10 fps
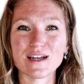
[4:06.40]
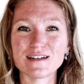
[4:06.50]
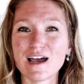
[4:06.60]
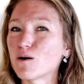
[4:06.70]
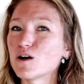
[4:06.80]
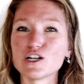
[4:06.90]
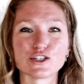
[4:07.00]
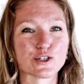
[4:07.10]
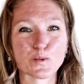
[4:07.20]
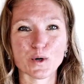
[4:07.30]
now,
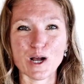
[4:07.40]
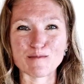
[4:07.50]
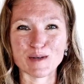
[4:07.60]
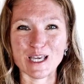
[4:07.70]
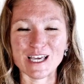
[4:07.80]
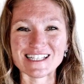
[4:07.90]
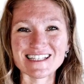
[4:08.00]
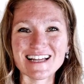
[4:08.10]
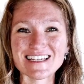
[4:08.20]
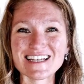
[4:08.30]
just work on picking a
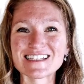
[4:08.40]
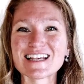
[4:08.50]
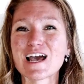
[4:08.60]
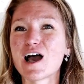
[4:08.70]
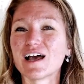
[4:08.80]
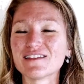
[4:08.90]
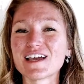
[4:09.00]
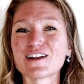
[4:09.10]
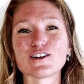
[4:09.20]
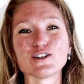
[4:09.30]
sentence.
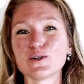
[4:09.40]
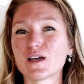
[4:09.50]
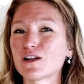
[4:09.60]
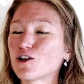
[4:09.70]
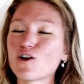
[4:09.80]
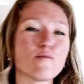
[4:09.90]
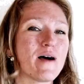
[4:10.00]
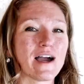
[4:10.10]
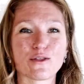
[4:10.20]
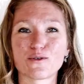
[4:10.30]
Later, you can go
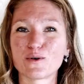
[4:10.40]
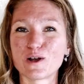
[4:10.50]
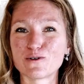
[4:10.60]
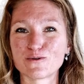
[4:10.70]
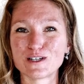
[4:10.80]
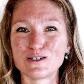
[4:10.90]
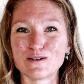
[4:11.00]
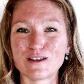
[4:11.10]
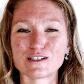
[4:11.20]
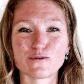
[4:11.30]
back through and redo
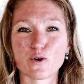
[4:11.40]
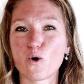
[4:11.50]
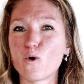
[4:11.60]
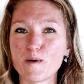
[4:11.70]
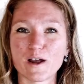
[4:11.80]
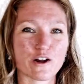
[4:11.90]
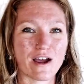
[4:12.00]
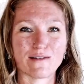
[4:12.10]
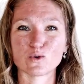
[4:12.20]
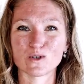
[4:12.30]
this for whole
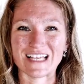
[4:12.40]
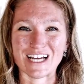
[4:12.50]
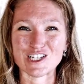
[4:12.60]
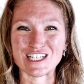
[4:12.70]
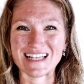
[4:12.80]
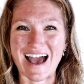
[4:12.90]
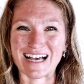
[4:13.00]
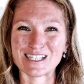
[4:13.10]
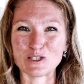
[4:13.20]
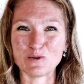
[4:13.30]
paragraphs or sections
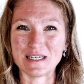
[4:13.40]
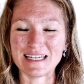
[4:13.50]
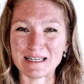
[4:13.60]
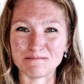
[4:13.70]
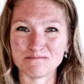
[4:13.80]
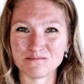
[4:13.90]
as you need.